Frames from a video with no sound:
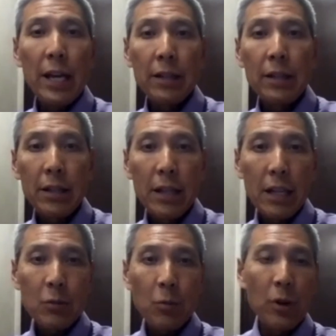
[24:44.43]
And then
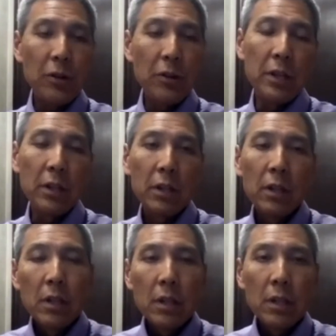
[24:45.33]
that's where the
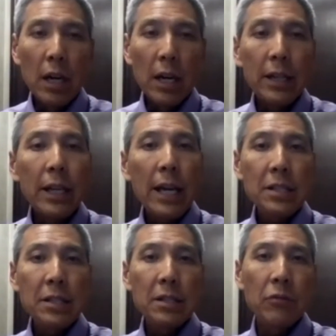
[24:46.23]

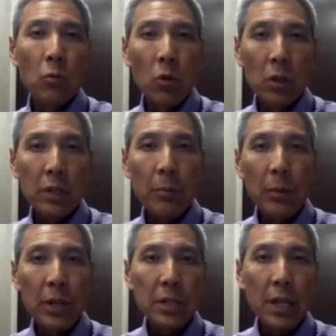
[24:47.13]
cases of the world come
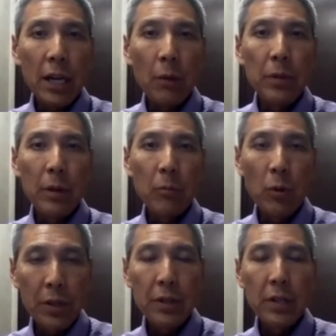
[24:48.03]
in to help them
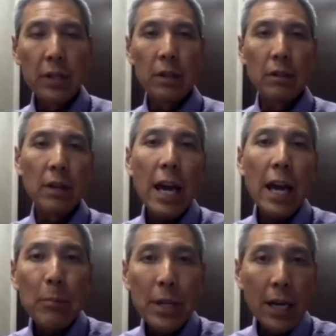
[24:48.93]
with the
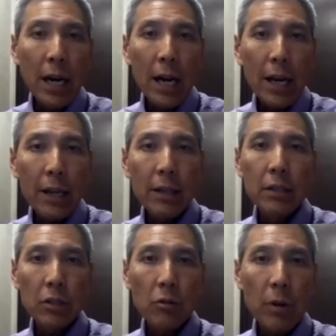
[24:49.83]
API
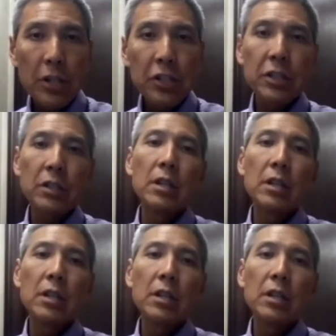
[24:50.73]
integration,